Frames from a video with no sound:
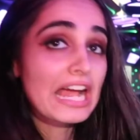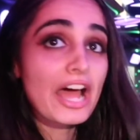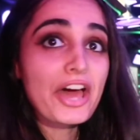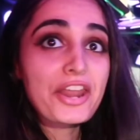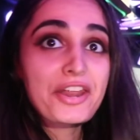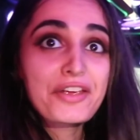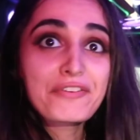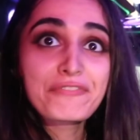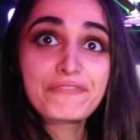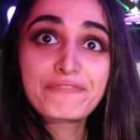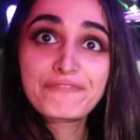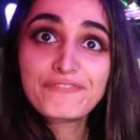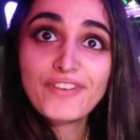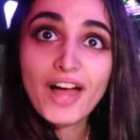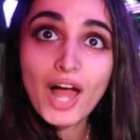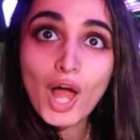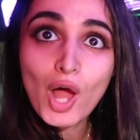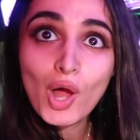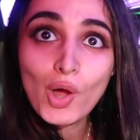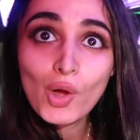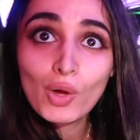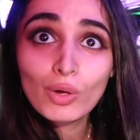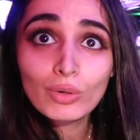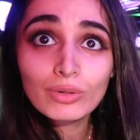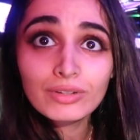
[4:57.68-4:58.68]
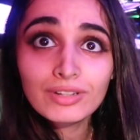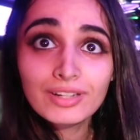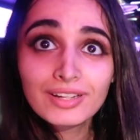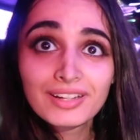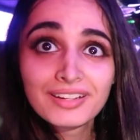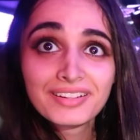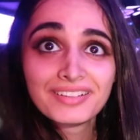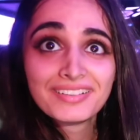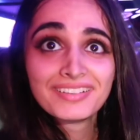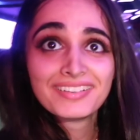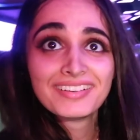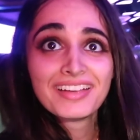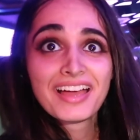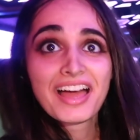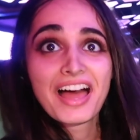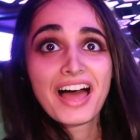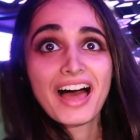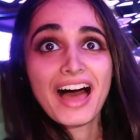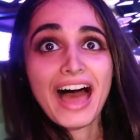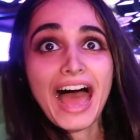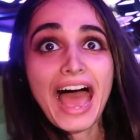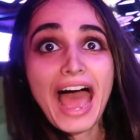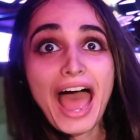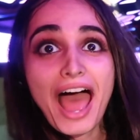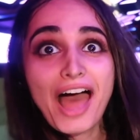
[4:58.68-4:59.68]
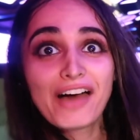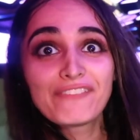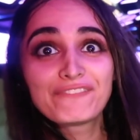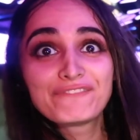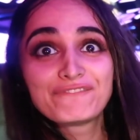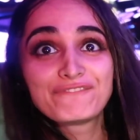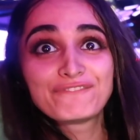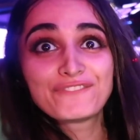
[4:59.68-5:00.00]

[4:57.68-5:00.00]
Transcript: got a phone? A